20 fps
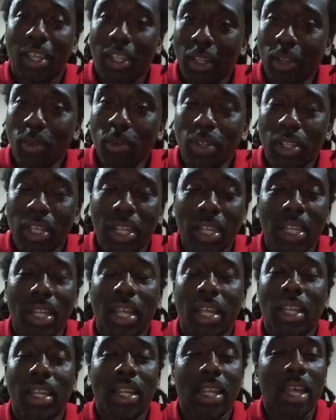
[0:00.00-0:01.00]
No,
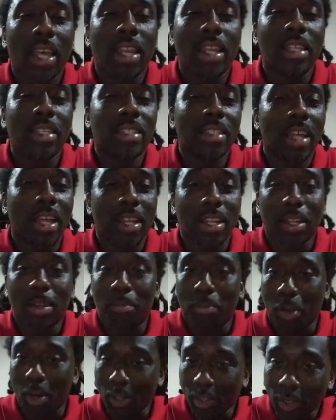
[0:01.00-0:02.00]
and it's not
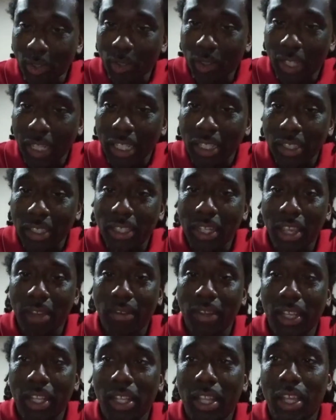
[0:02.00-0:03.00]
nothing personal against
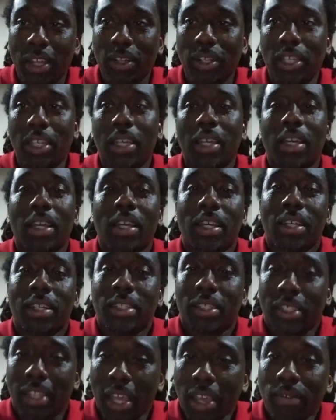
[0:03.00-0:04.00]
Jadeveon Clowney.
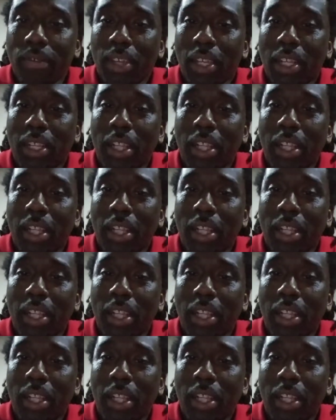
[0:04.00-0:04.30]
Jadeveon